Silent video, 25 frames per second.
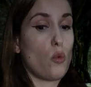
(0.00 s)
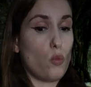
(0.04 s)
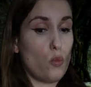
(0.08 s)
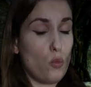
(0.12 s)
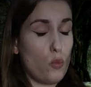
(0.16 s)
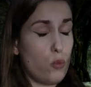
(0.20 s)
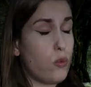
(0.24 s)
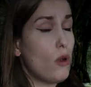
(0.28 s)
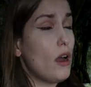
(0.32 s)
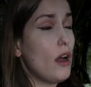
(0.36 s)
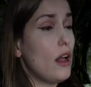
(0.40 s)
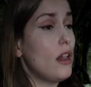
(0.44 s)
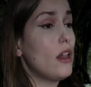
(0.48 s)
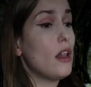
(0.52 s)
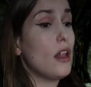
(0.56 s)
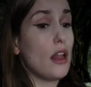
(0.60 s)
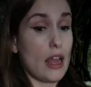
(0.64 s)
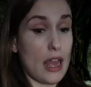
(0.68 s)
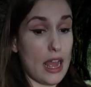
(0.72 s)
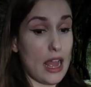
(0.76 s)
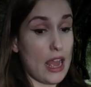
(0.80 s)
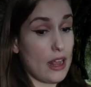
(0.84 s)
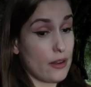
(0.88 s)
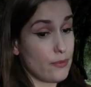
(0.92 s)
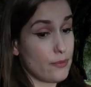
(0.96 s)
Well,
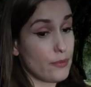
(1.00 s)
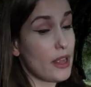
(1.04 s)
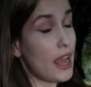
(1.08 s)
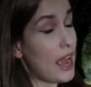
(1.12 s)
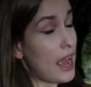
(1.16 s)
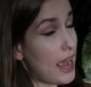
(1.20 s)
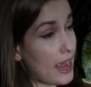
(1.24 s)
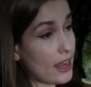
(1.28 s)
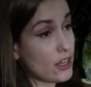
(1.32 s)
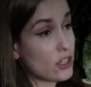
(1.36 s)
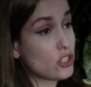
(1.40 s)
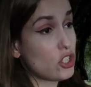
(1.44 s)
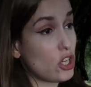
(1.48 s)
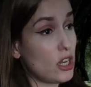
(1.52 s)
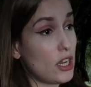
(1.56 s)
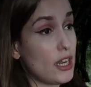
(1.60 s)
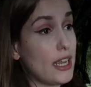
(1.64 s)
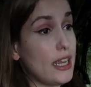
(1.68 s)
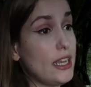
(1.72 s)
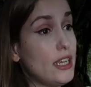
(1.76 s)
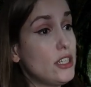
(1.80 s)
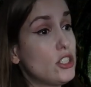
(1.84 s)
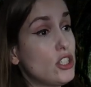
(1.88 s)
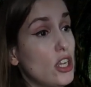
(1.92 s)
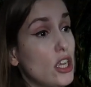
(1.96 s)

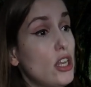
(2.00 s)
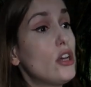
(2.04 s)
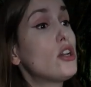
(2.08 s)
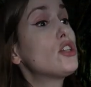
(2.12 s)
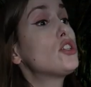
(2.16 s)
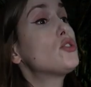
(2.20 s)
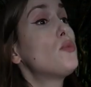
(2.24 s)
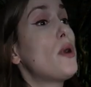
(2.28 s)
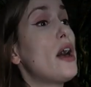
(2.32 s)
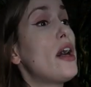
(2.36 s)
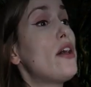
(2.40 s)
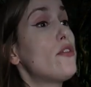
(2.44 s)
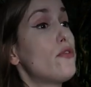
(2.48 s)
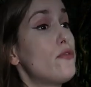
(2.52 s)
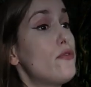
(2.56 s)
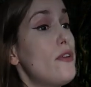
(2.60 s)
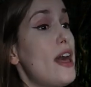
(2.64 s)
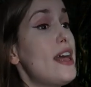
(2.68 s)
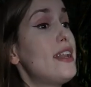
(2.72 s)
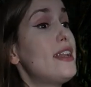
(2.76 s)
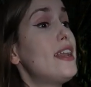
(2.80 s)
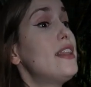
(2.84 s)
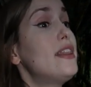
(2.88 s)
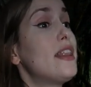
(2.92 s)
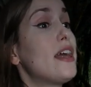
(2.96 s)
Actually, she looks
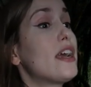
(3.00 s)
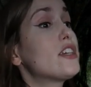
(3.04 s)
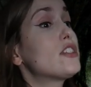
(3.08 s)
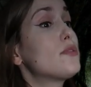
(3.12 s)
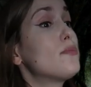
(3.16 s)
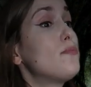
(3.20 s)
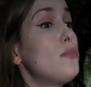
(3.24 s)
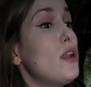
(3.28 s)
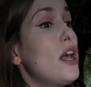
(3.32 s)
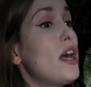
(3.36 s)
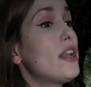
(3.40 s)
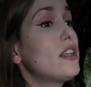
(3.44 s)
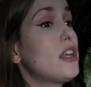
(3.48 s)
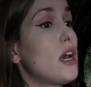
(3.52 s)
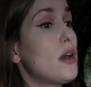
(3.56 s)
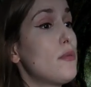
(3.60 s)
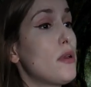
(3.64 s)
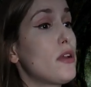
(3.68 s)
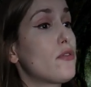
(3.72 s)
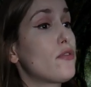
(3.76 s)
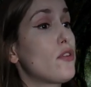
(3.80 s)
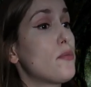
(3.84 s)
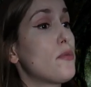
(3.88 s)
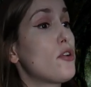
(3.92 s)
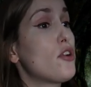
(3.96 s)
well-fed and there's blood
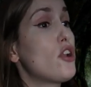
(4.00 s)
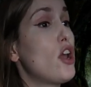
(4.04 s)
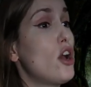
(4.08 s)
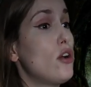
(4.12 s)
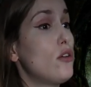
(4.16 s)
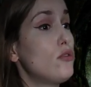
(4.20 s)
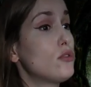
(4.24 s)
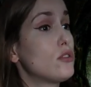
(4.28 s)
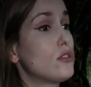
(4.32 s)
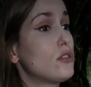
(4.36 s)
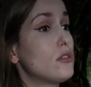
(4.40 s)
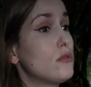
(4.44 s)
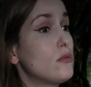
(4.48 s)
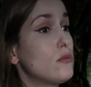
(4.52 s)
coming from her nose.